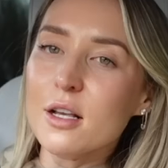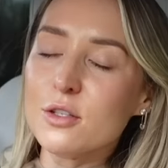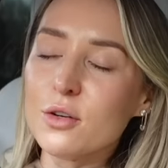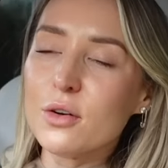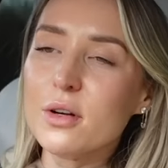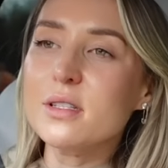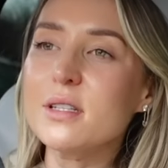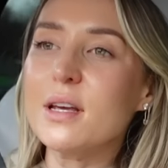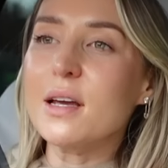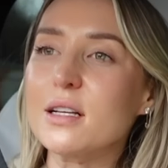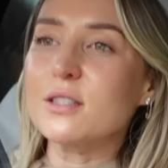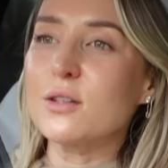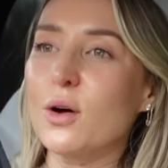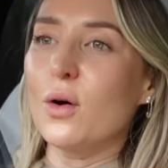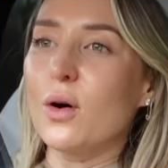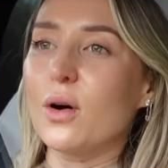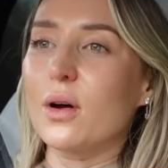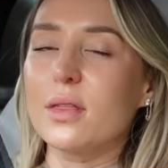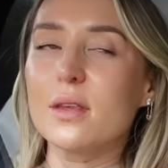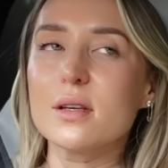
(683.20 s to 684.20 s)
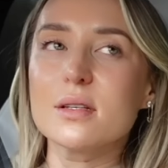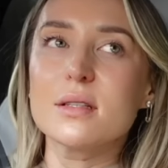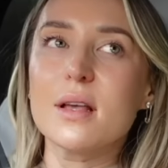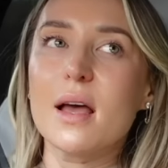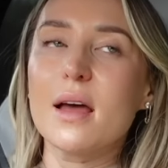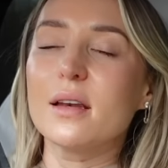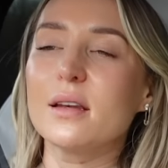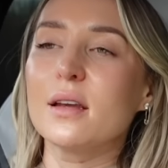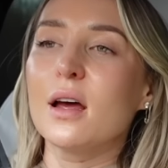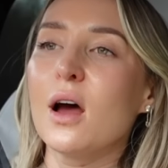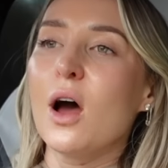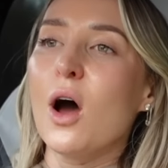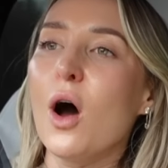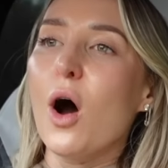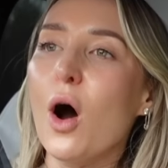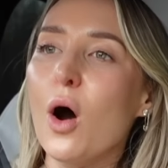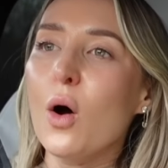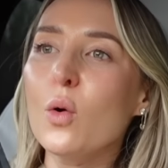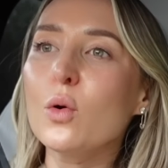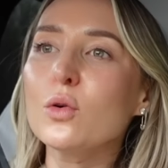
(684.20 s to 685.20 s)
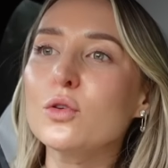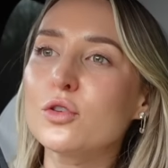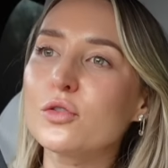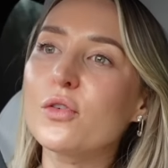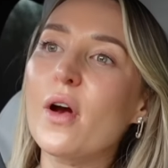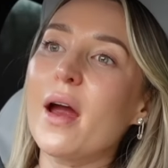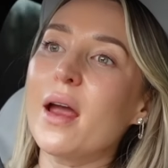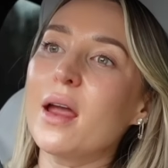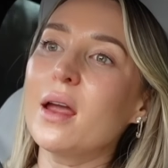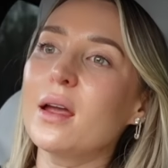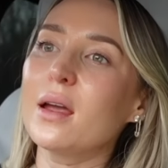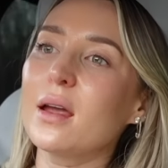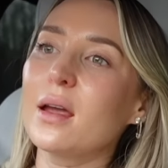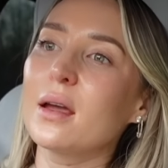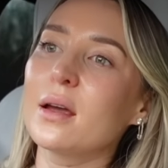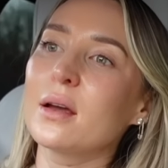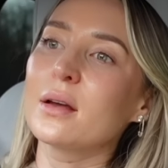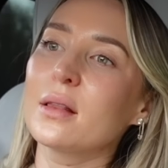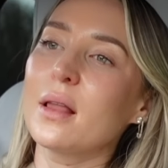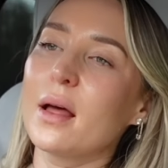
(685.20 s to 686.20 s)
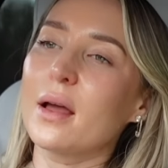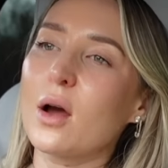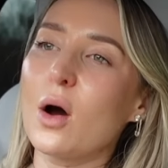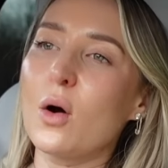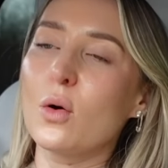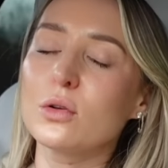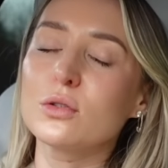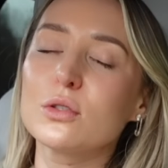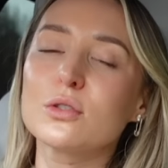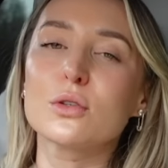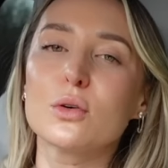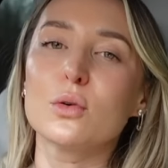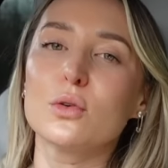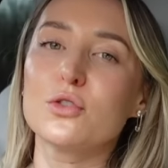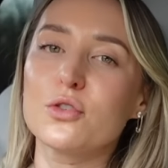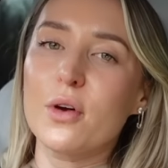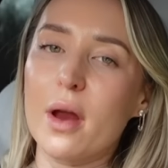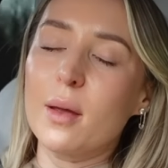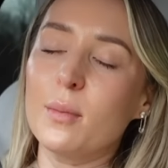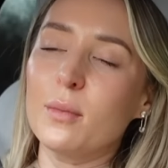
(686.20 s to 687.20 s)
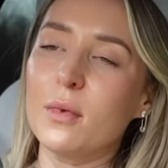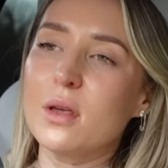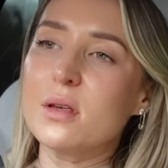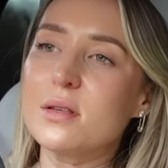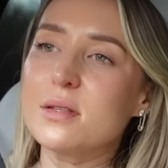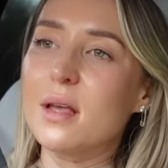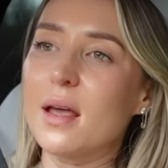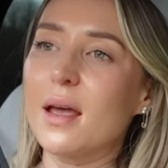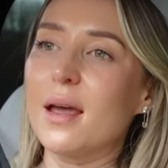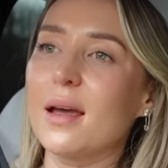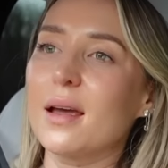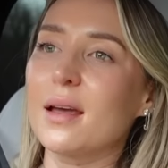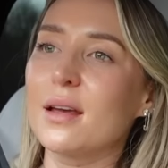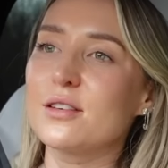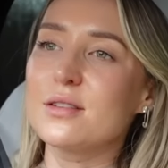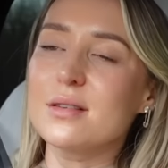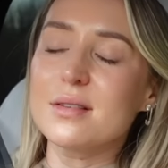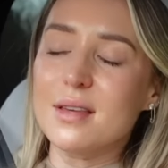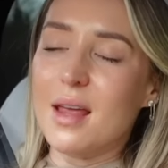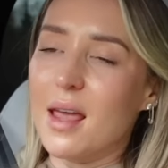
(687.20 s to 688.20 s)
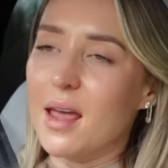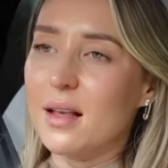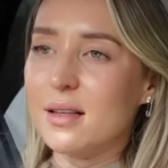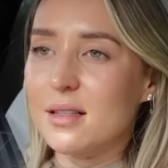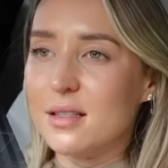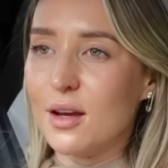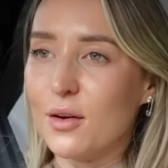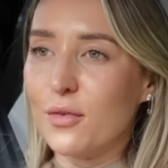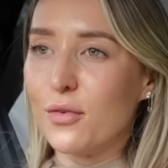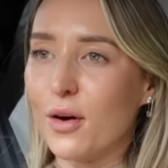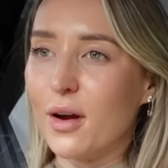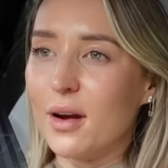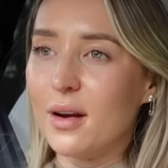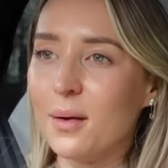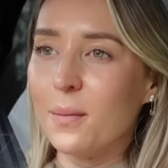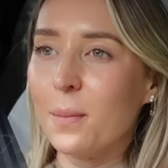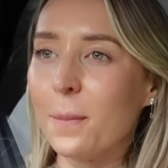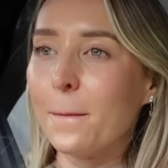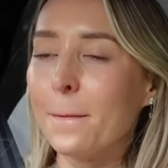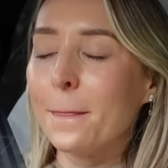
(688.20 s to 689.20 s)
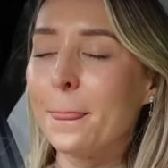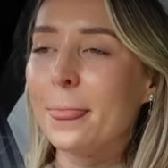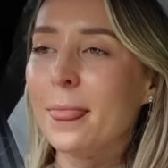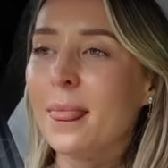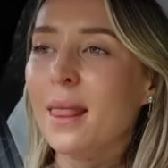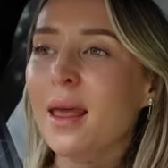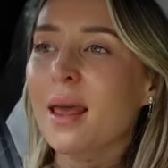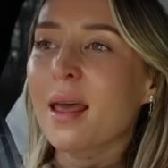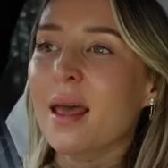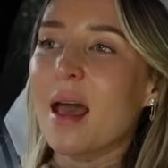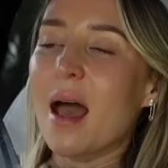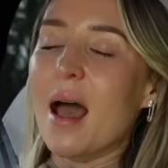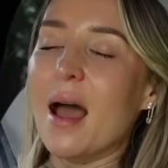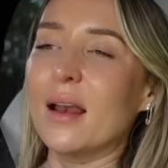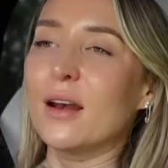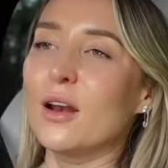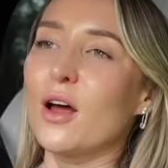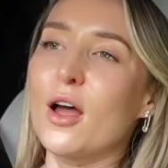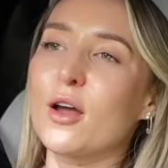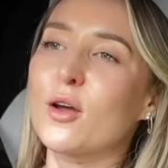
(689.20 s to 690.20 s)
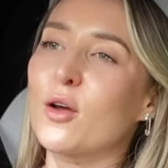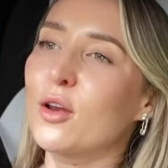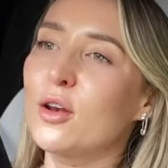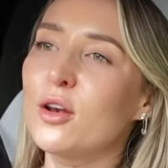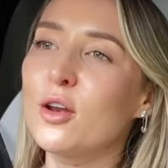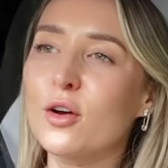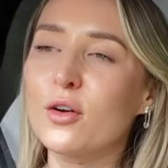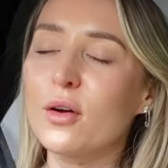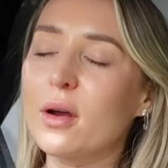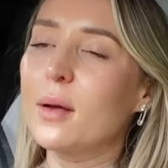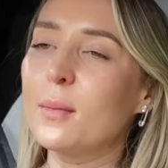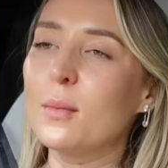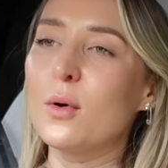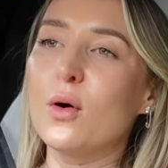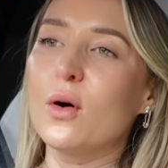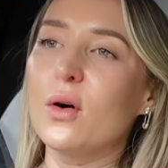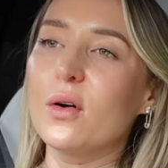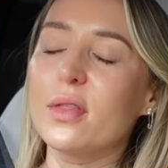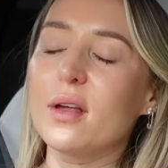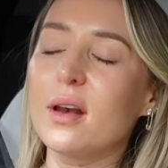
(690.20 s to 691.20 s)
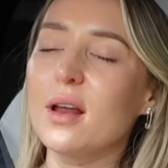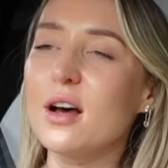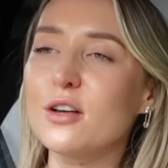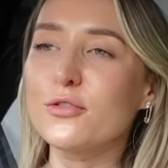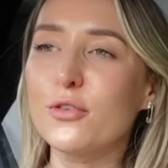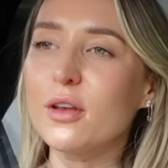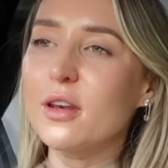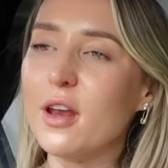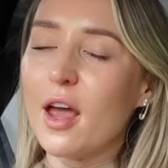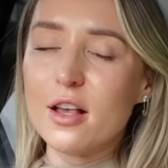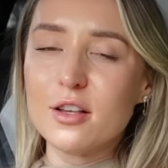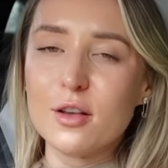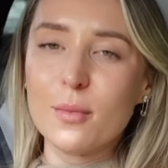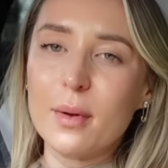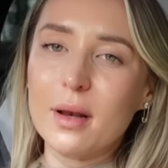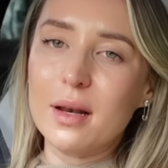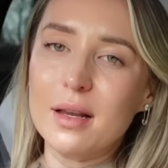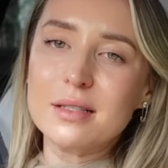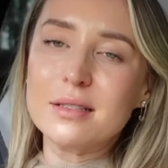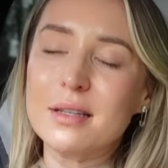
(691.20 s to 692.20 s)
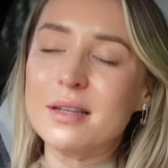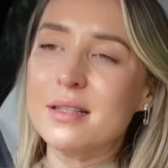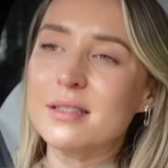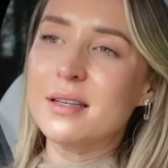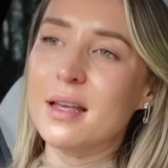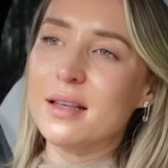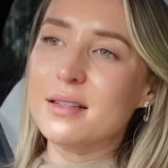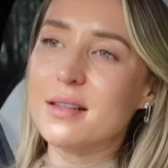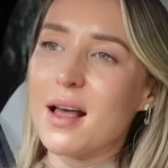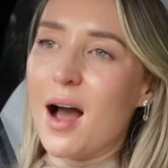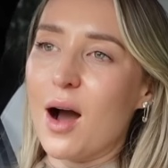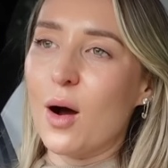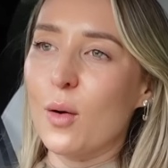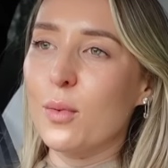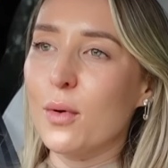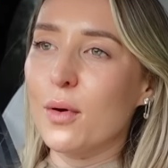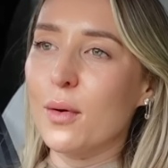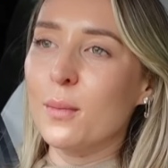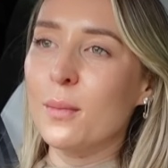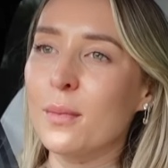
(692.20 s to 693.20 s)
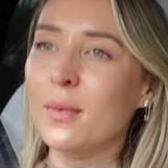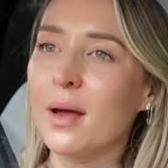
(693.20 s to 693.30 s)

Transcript: saw a TikTok that said old Drake, like old school Drake music, just hits different. And I couldn't agree more. The last few days I've been listening to his album